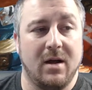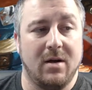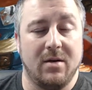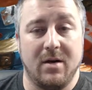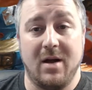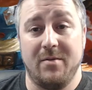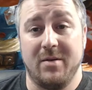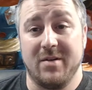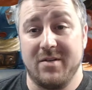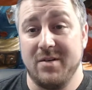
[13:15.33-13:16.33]
everyone
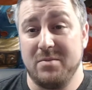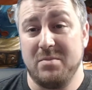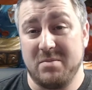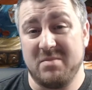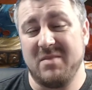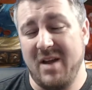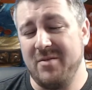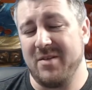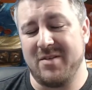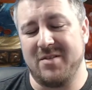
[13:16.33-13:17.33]
should
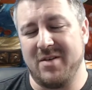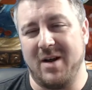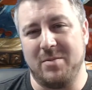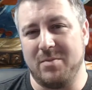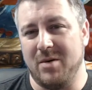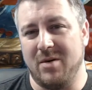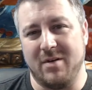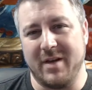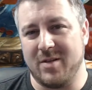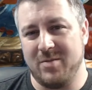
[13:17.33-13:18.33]
try Blood Bowl at
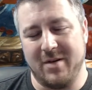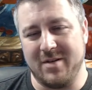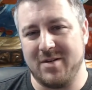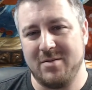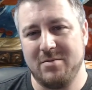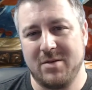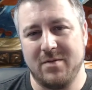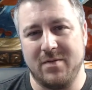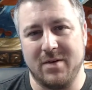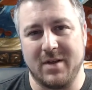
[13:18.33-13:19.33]
least once. Good
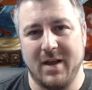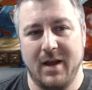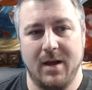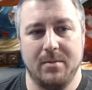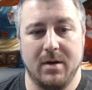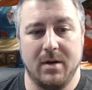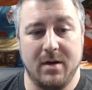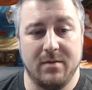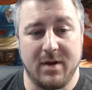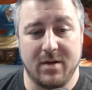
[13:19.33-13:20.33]
fun game, and
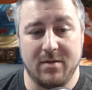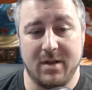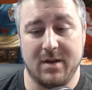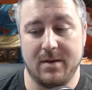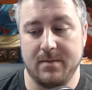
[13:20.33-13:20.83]
thanks for listening.